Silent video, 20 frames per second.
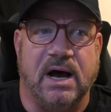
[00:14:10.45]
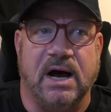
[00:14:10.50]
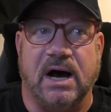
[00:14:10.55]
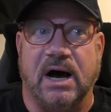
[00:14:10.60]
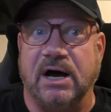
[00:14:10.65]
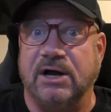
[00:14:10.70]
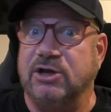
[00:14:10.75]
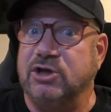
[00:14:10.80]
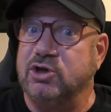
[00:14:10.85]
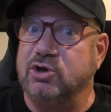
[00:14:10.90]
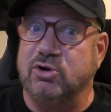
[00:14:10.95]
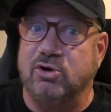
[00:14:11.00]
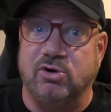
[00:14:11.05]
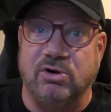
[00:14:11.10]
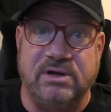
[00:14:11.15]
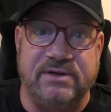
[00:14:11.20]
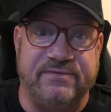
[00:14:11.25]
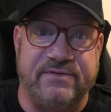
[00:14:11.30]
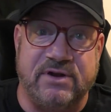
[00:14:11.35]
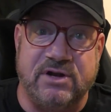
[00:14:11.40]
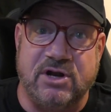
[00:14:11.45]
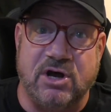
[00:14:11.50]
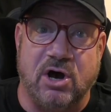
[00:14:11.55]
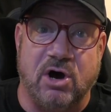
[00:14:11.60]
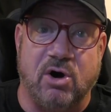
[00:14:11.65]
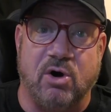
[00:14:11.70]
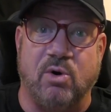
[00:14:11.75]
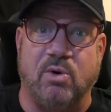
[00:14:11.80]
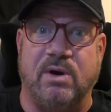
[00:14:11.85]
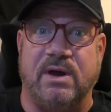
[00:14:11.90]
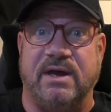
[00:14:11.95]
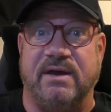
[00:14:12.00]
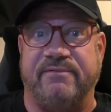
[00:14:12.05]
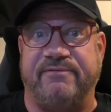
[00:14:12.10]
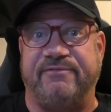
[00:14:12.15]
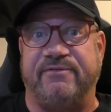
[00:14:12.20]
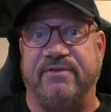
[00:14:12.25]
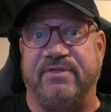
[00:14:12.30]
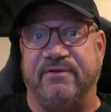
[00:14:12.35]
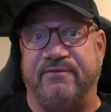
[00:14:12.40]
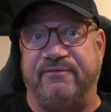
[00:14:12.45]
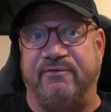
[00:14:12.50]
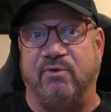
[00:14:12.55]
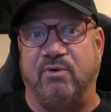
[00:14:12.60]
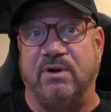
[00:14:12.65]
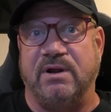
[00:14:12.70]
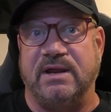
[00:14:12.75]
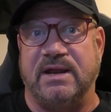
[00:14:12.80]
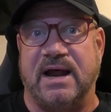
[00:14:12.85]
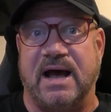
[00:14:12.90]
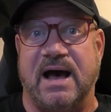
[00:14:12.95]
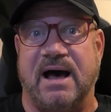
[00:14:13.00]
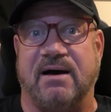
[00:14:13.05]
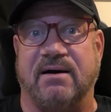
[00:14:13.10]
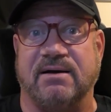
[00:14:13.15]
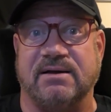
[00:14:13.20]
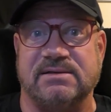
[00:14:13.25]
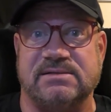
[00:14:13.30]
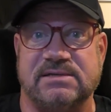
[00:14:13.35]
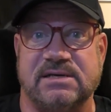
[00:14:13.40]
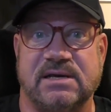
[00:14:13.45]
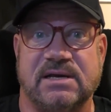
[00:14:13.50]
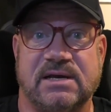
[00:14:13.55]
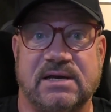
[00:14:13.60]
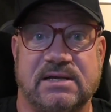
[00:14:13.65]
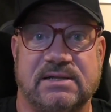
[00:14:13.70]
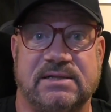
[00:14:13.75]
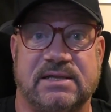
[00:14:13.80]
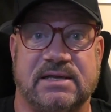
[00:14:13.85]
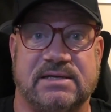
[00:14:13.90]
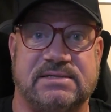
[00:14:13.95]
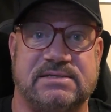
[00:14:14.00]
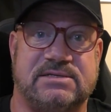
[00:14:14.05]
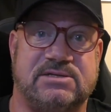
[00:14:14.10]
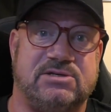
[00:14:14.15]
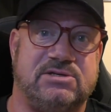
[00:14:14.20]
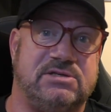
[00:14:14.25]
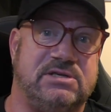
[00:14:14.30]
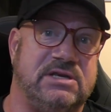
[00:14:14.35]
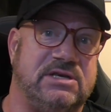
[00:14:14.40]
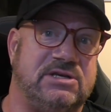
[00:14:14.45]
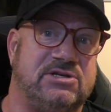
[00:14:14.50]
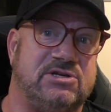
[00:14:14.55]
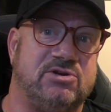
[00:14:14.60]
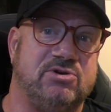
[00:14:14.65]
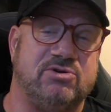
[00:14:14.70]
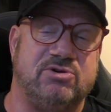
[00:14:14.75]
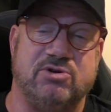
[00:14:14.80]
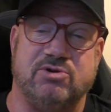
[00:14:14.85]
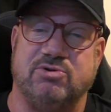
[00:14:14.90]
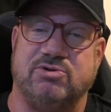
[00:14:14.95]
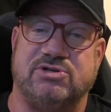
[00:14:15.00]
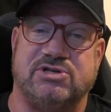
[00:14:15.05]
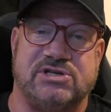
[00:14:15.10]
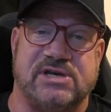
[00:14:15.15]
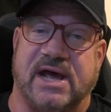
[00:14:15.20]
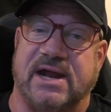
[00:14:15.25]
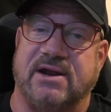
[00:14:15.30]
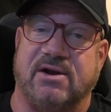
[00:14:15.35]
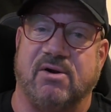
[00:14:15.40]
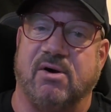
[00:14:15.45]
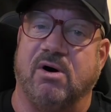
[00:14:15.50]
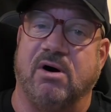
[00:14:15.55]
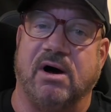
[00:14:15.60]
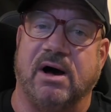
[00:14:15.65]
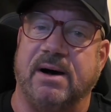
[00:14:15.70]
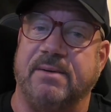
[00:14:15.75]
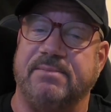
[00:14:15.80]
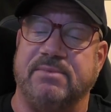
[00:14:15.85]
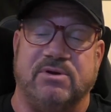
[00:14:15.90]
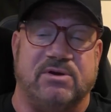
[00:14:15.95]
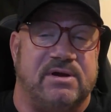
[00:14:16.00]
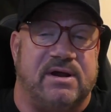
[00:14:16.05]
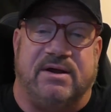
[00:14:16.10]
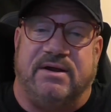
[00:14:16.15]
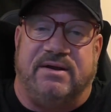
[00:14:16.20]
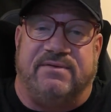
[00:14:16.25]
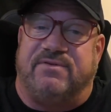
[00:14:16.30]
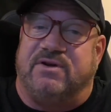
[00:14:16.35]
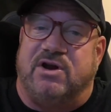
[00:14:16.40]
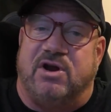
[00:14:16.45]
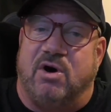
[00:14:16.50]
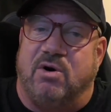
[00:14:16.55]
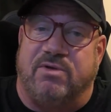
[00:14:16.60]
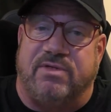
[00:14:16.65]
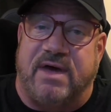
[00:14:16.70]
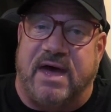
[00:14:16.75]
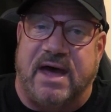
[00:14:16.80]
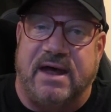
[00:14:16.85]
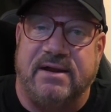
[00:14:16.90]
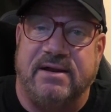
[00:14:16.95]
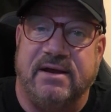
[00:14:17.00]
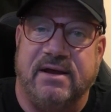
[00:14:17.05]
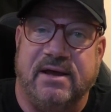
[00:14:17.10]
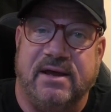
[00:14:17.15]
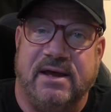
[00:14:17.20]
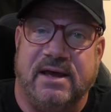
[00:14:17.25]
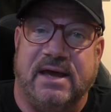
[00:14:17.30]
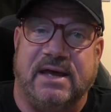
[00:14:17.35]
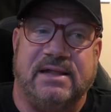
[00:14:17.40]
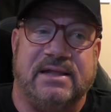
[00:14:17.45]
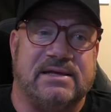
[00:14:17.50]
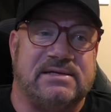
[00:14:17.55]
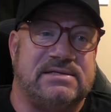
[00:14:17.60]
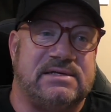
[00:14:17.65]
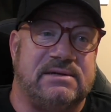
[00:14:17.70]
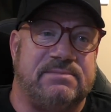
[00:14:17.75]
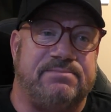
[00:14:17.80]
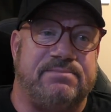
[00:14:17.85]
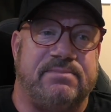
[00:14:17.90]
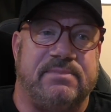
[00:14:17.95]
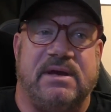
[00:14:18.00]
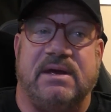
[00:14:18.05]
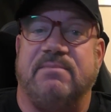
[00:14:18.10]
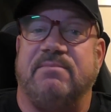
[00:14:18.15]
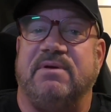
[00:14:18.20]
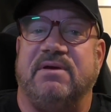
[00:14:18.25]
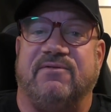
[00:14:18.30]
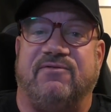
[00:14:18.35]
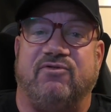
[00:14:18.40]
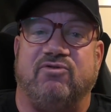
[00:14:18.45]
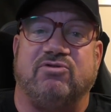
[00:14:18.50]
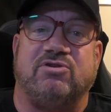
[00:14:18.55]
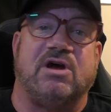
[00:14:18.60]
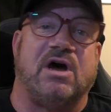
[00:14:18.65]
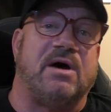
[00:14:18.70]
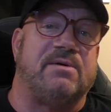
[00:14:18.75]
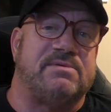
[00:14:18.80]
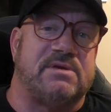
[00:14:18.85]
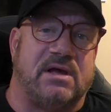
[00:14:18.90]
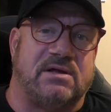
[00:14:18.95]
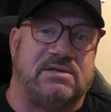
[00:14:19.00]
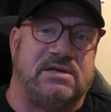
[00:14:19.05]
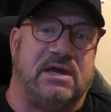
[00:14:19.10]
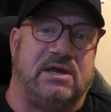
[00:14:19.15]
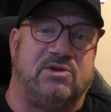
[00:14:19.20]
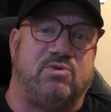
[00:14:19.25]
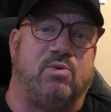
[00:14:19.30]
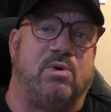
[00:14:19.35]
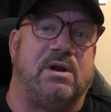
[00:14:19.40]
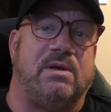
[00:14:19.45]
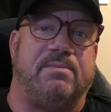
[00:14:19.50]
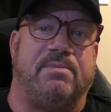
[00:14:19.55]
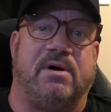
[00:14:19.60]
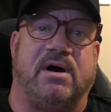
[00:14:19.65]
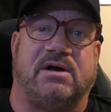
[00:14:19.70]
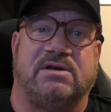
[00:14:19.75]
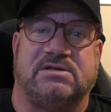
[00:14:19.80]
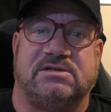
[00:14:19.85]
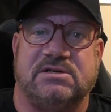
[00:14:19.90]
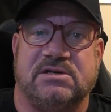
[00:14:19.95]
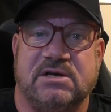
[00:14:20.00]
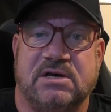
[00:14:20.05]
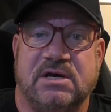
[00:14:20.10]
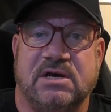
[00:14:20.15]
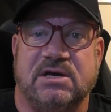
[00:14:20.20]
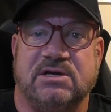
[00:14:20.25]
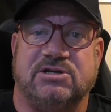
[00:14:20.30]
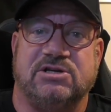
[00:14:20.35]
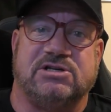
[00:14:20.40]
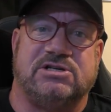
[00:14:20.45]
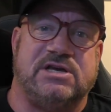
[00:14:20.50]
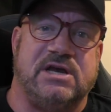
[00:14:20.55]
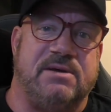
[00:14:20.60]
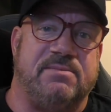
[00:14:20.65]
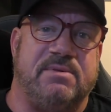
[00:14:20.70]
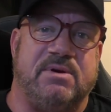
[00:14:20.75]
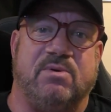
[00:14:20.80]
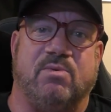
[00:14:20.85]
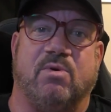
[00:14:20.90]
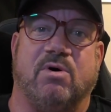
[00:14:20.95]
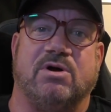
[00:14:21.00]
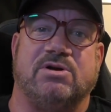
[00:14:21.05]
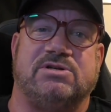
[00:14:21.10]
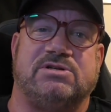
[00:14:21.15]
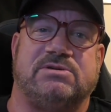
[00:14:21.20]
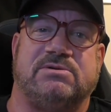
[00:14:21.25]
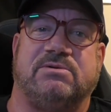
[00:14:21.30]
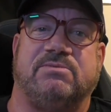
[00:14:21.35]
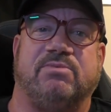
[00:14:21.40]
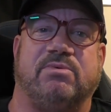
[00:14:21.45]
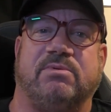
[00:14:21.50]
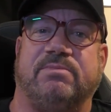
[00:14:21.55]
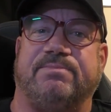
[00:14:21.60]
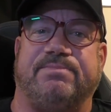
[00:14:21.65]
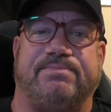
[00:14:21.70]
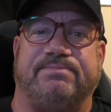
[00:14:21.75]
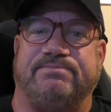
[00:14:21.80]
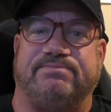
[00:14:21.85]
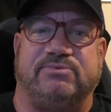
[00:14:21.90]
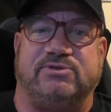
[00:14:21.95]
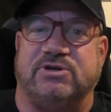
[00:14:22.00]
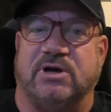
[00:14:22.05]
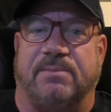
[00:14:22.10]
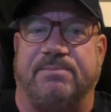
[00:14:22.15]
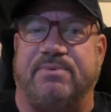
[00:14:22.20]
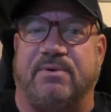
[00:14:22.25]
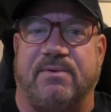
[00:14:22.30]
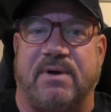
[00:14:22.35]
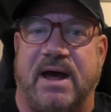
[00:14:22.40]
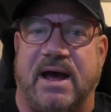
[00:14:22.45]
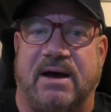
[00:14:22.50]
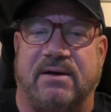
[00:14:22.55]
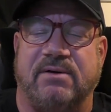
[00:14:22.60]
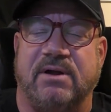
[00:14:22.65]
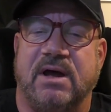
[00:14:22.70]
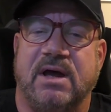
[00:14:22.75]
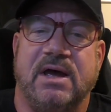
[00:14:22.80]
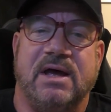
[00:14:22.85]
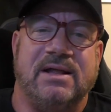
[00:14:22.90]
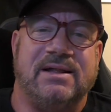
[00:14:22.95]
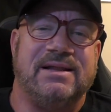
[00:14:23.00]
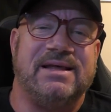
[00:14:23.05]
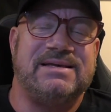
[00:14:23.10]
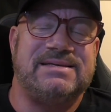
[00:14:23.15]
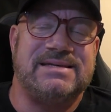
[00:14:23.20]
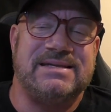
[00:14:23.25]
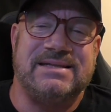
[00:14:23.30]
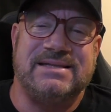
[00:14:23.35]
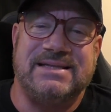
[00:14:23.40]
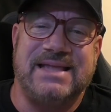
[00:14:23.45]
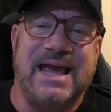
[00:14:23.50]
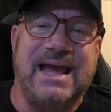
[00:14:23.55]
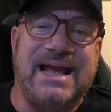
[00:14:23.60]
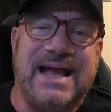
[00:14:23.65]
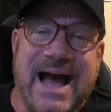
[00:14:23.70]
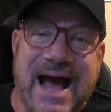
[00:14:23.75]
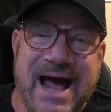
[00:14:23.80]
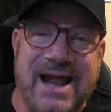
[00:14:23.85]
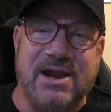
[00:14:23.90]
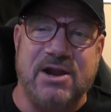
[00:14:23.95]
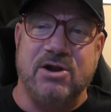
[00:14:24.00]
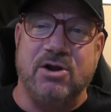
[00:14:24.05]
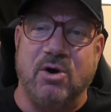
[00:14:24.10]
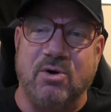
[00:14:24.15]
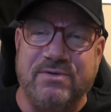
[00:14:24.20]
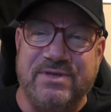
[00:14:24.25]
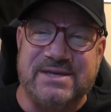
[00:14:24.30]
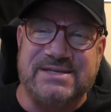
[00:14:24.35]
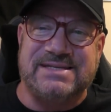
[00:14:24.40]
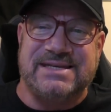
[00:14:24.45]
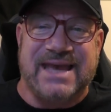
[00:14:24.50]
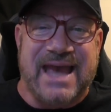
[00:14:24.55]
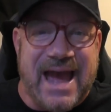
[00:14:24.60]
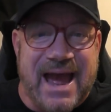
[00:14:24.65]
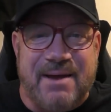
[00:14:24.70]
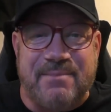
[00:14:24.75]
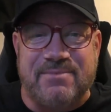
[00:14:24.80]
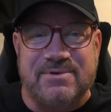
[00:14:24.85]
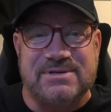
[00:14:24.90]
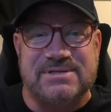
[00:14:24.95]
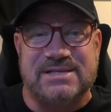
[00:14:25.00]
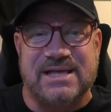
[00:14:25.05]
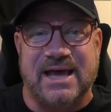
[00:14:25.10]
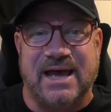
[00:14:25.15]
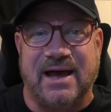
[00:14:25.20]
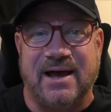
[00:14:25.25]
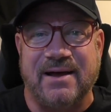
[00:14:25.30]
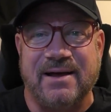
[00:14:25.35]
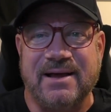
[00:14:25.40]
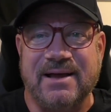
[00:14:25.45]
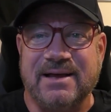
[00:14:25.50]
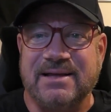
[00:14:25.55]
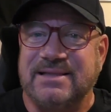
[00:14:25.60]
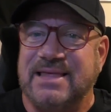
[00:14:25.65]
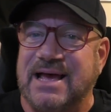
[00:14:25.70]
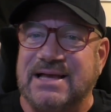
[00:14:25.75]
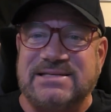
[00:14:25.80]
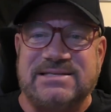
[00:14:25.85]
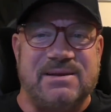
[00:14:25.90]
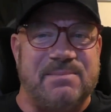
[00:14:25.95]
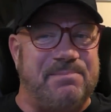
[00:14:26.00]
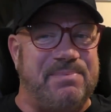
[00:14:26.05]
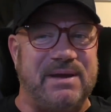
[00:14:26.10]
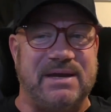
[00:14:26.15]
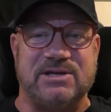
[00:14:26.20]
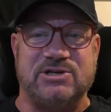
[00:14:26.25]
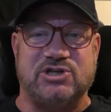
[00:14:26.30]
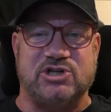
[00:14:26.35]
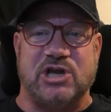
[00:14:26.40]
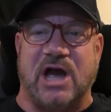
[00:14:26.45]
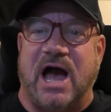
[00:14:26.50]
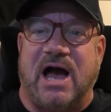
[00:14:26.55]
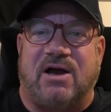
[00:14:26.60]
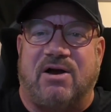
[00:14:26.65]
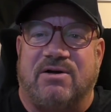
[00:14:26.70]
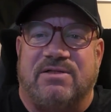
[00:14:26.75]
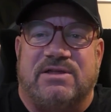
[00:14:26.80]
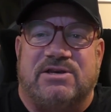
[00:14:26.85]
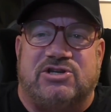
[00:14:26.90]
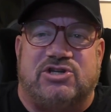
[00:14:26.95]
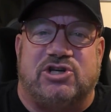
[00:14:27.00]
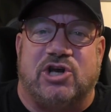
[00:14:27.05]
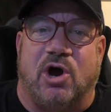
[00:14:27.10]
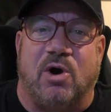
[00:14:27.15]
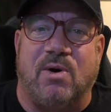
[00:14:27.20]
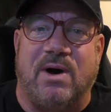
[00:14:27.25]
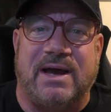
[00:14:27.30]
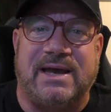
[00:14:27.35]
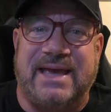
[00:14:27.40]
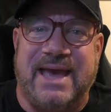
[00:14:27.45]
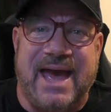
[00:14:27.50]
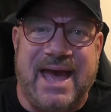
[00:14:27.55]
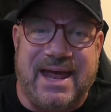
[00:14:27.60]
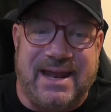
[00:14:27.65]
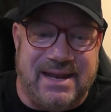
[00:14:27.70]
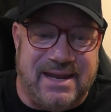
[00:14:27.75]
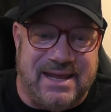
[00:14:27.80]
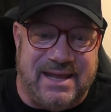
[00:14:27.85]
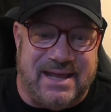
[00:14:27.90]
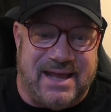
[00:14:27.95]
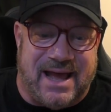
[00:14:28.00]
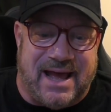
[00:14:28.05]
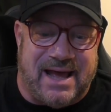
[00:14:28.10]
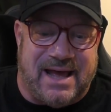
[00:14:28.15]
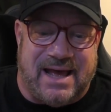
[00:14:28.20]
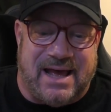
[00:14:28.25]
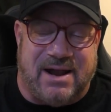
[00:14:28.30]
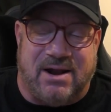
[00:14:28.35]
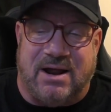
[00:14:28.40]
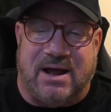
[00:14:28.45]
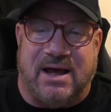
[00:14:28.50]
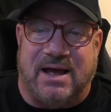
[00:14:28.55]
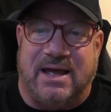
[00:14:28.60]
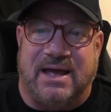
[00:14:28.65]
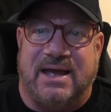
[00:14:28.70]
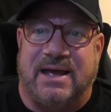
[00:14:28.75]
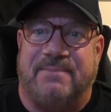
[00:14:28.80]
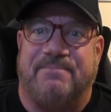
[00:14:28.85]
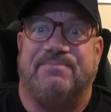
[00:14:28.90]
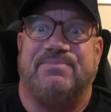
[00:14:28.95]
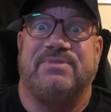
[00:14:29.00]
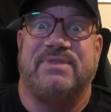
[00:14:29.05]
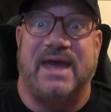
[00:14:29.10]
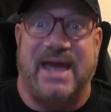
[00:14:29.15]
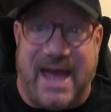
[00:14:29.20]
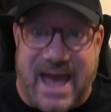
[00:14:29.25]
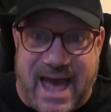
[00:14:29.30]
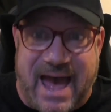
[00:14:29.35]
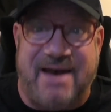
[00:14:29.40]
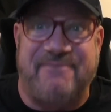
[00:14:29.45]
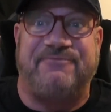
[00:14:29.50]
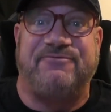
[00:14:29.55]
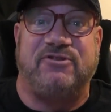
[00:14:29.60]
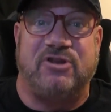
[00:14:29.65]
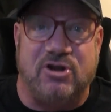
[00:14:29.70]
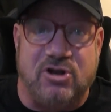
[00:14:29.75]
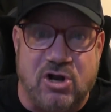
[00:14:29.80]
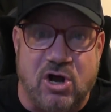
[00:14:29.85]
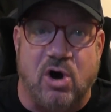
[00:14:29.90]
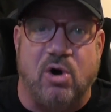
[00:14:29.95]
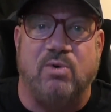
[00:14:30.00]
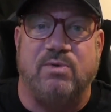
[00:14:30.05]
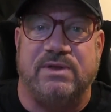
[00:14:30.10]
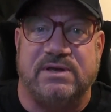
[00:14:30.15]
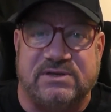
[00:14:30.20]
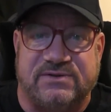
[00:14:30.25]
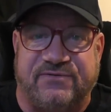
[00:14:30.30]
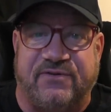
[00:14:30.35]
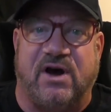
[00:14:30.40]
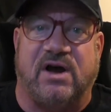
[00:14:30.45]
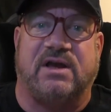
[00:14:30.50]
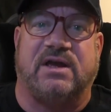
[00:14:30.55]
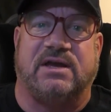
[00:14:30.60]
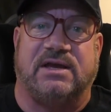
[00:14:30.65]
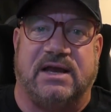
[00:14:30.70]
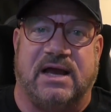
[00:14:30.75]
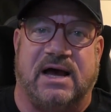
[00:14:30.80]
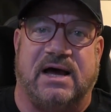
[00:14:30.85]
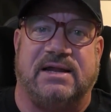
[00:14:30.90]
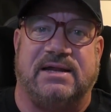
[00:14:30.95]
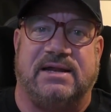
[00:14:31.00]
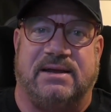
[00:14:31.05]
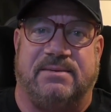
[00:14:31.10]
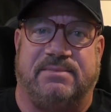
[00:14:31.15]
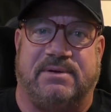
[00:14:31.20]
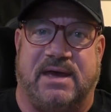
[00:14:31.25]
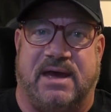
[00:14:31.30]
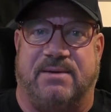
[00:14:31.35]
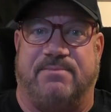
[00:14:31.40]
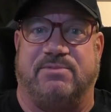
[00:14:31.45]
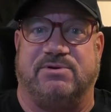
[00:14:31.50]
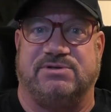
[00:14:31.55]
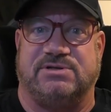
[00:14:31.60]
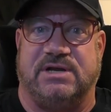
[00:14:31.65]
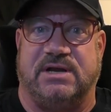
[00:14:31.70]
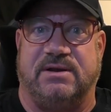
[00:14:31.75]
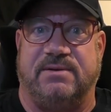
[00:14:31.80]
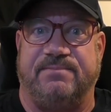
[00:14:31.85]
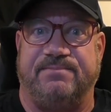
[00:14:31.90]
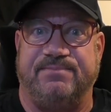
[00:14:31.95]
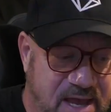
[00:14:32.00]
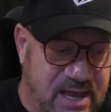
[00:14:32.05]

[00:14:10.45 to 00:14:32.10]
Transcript: Uh, you don't even know if for the $40, this these two dudes set it all up. You don't even know that. Hey, listen, hit me a few times. I'll take 20 bucks just hit me once, jump around. Listen, they gotta know this camera's there. That's the biggest shock on this show I get. It, I, I, I, they have to know this fucking goddamn camera's there.